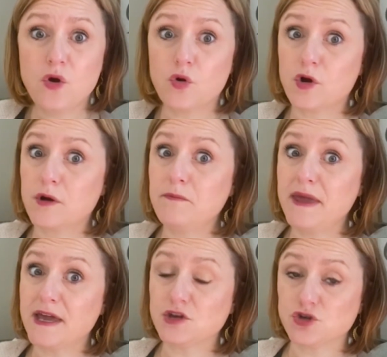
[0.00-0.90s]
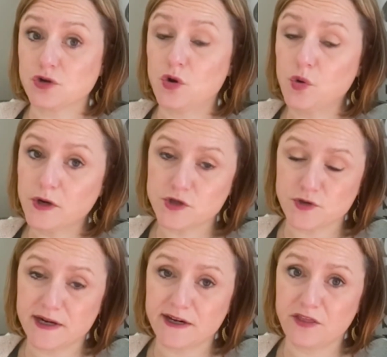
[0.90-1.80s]
or making sure cords
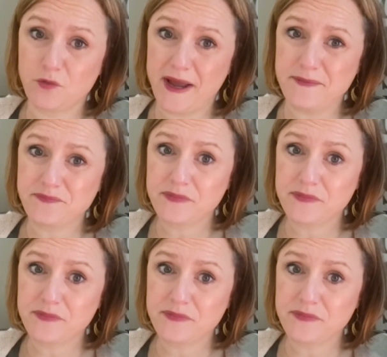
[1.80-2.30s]
are out of the way.